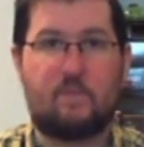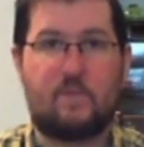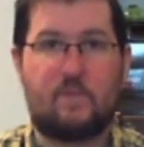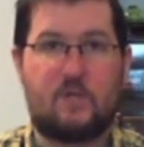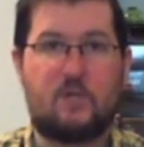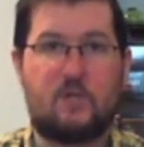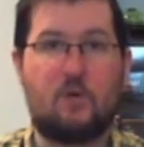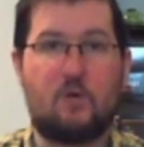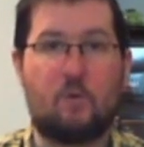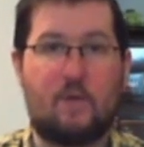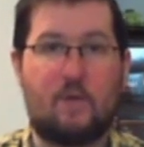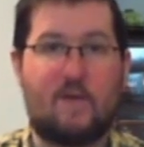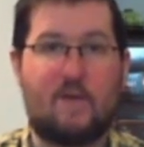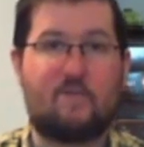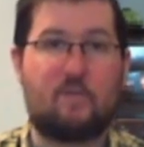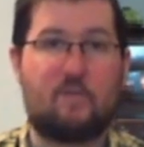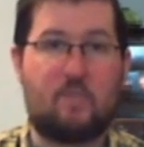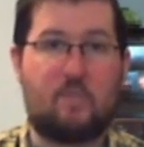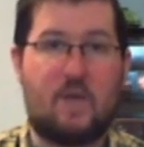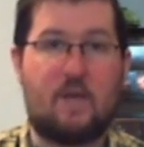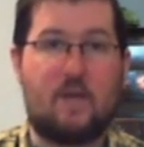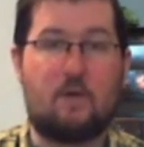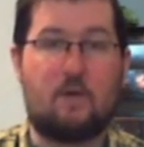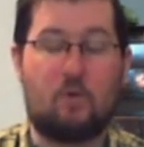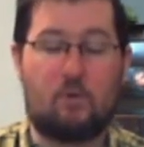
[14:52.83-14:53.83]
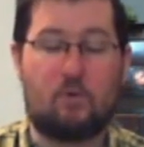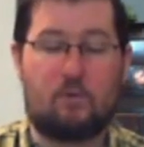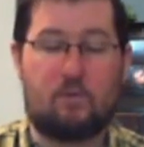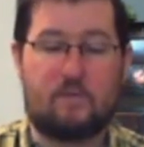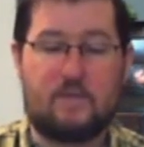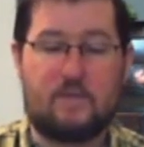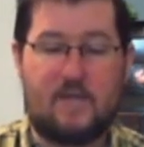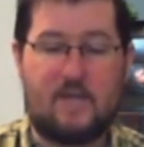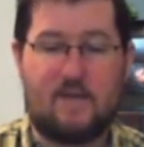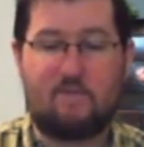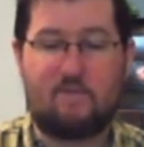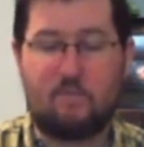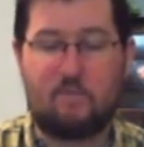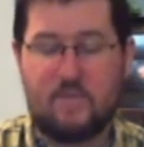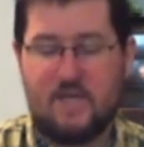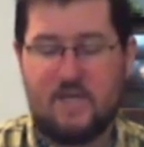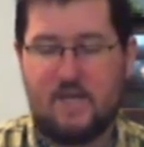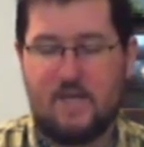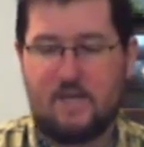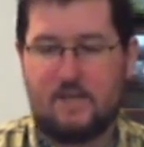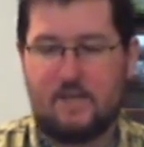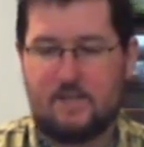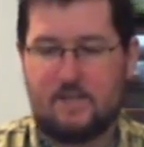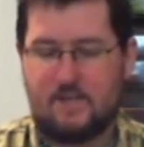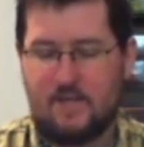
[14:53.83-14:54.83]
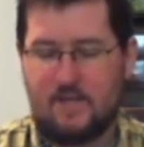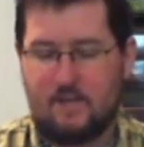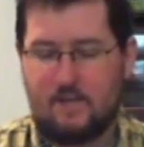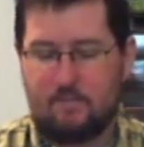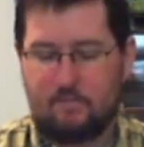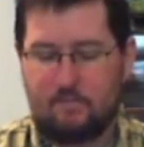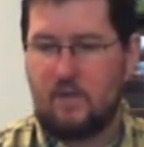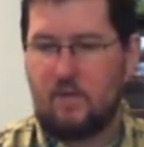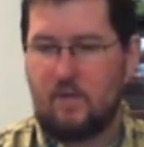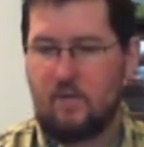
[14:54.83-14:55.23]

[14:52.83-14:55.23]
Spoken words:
don't have to pay gold, take from the inn instead.